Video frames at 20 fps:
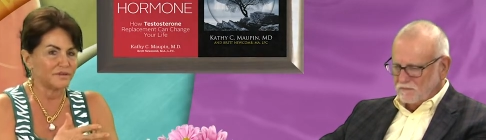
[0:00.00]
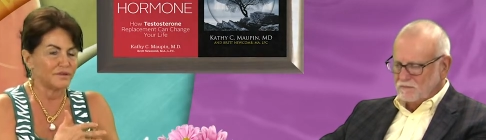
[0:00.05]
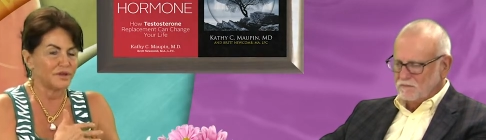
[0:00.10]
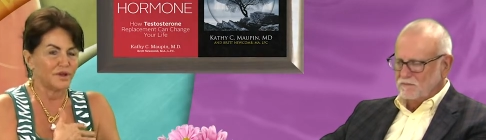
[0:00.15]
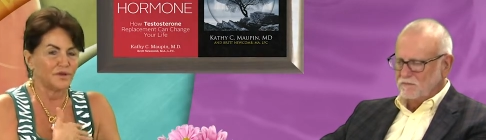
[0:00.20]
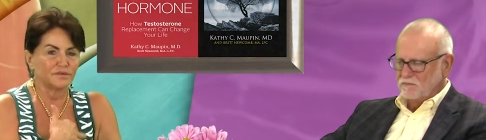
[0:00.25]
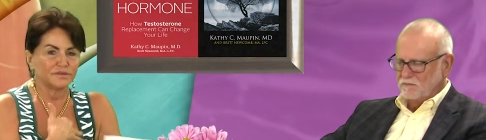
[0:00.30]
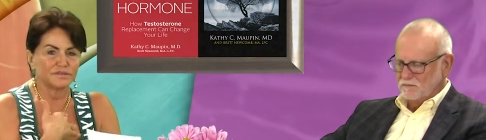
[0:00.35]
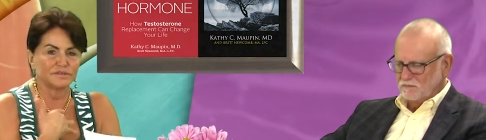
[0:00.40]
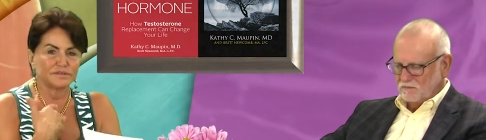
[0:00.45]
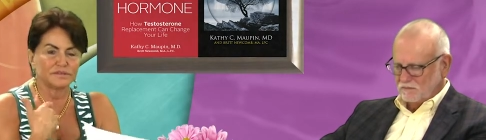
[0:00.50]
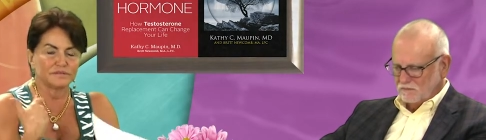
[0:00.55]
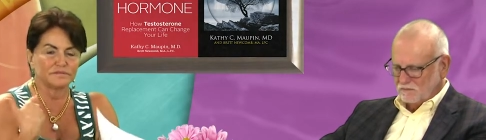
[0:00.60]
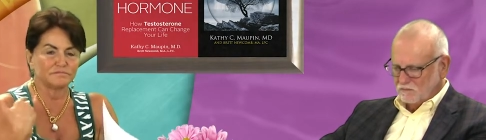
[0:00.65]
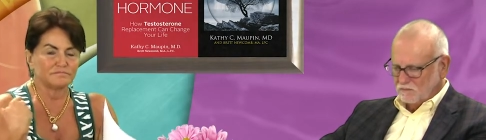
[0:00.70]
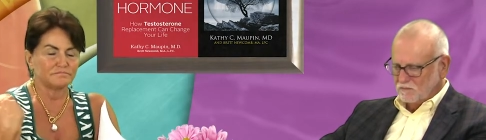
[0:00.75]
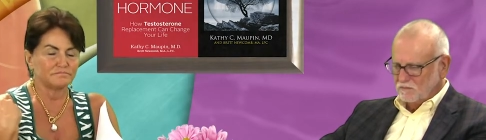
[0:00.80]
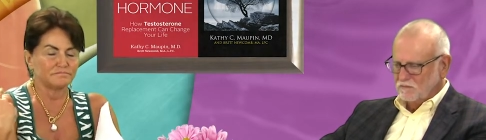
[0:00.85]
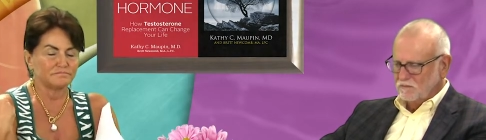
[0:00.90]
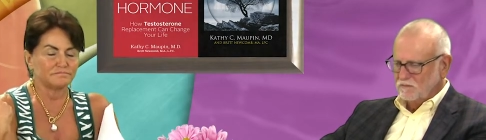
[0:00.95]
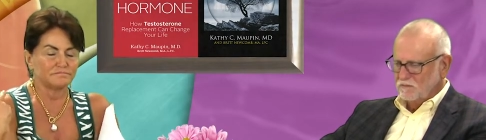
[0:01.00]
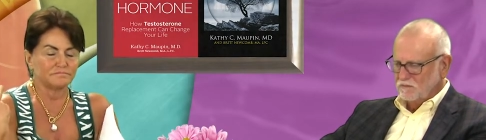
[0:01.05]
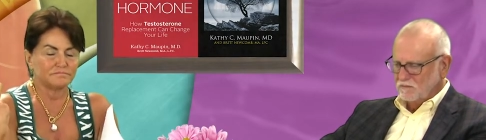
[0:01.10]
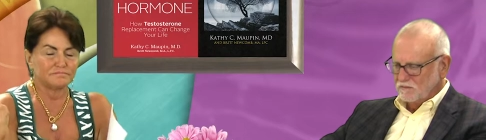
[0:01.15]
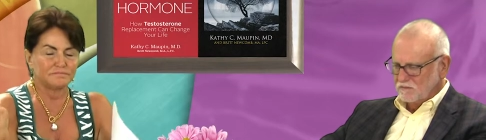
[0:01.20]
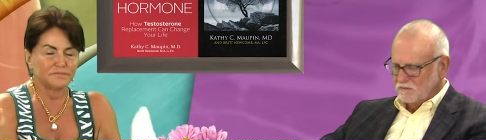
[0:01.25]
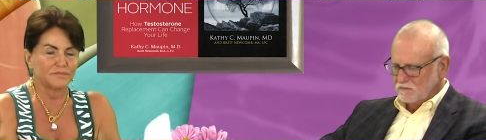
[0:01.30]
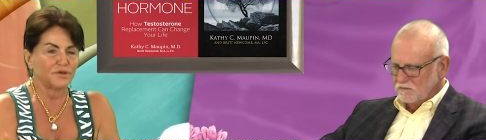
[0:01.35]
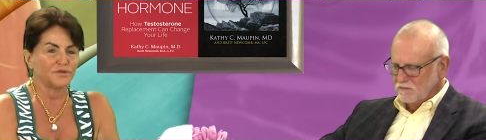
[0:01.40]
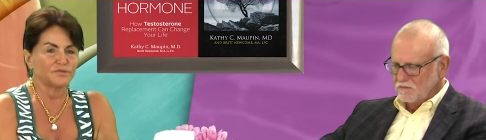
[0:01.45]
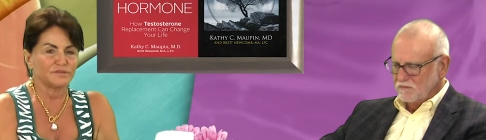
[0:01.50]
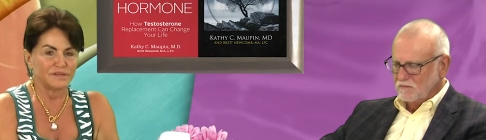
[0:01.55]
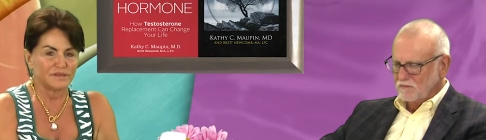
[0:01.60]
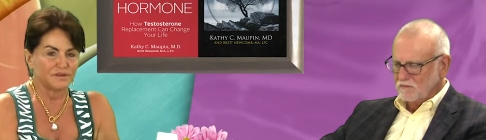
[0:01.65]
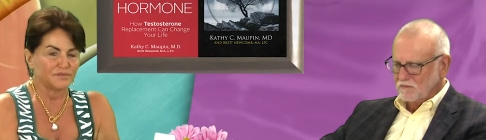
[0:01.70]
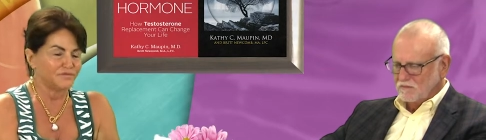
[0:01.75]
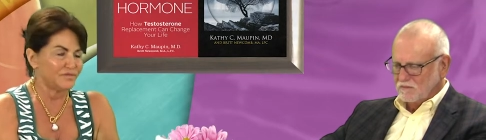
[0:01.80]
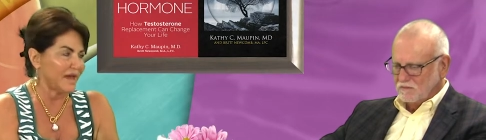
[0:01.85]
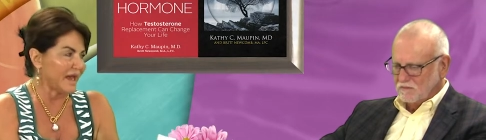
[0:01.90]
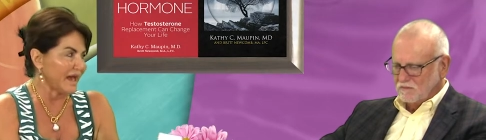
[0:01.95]
Speaker 1: goes goes
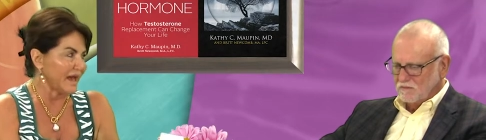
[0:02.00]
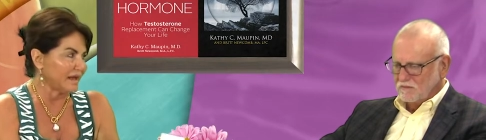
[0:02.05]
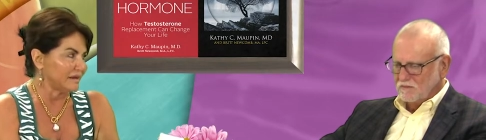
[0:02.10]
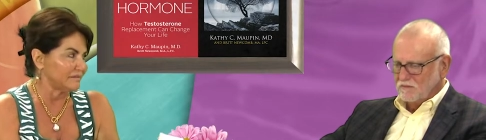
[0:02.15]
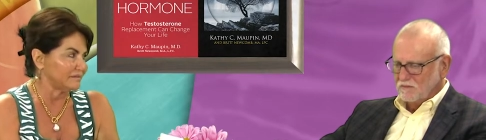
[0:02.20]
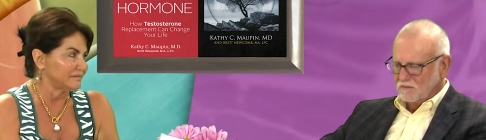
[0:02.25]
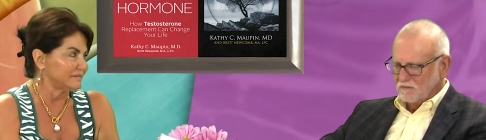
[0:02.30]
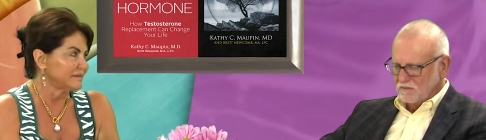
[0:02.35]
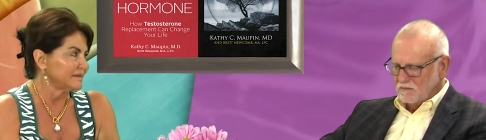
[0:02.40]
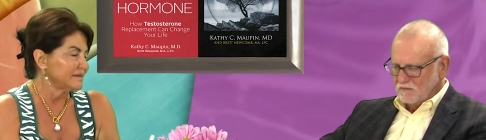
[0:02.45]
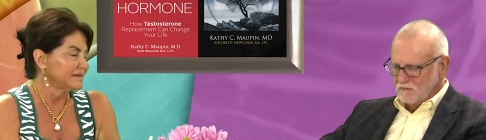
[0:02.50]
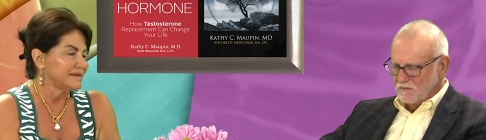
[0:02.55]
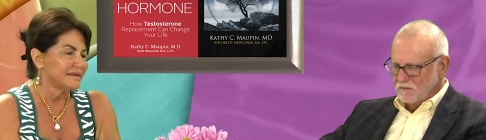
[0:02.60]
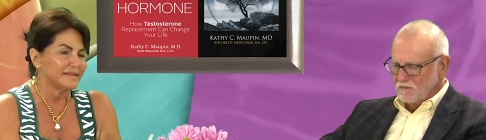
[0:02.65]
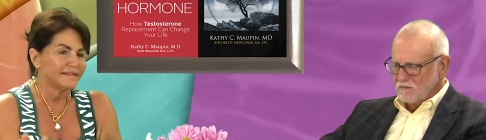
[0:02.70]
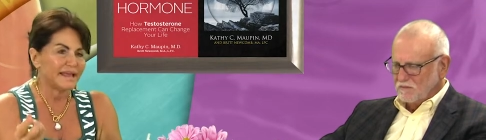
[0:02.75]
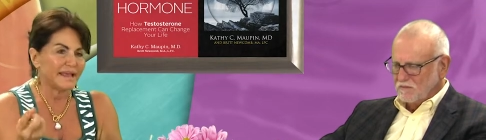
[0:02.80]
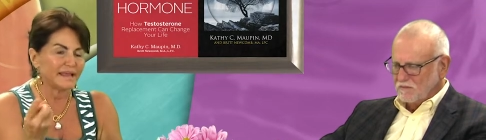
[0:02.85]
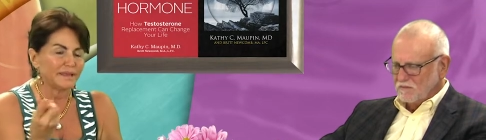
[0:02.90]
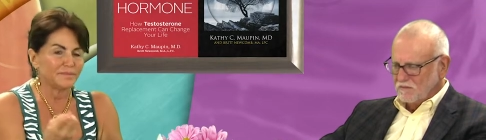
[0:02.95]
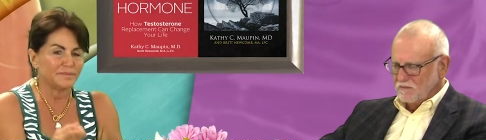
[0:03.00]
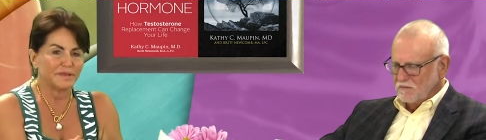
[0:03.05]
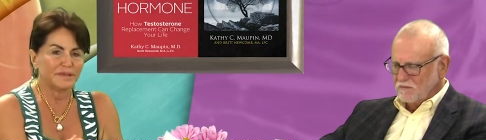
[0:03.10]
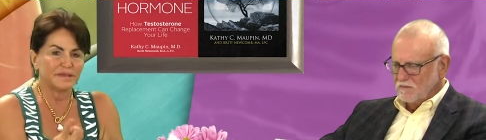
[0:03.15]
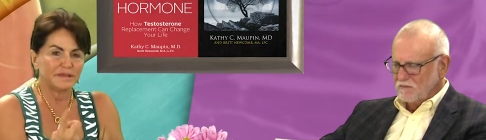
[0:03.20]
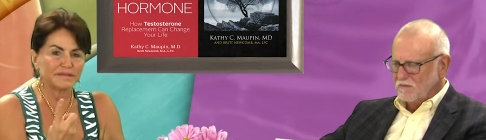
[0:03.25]
into fat. That can be